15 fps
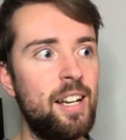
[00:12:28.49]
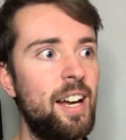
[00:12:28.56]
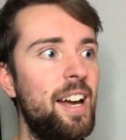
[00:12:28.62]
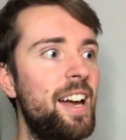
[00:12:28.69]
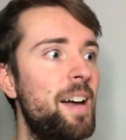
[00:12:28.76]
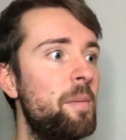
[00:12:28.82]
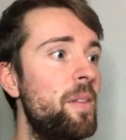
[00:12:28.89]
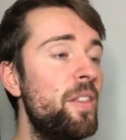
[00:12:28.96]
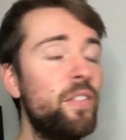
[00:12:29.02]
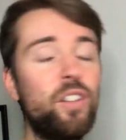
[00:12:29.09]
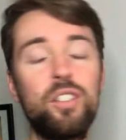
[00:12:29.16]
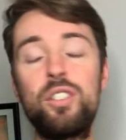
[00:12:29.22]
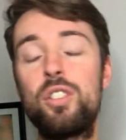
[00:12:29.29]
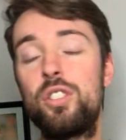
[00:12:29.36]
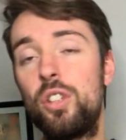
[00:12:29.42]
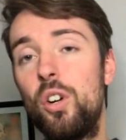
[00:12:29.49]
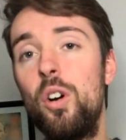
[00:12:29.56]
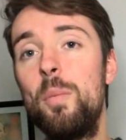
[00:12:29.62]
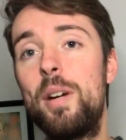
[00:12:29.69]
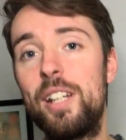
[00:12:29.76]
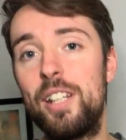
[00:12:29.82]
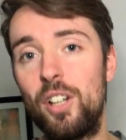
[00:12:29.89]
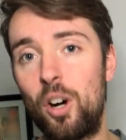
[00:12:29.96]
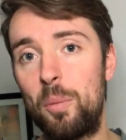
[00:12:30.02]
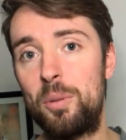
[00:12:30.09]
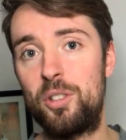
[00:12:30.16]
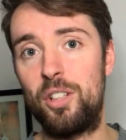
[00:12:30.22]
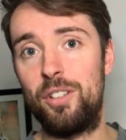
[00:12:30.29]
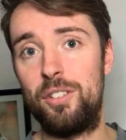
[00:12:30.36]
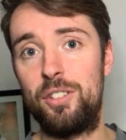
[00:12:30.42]
And they've got so many
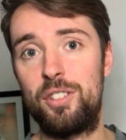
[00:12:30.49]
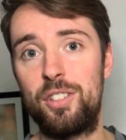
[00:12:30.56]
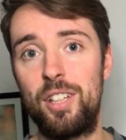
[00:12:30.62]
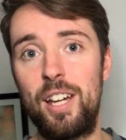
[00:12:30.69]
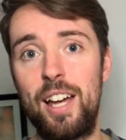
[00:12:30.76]
options.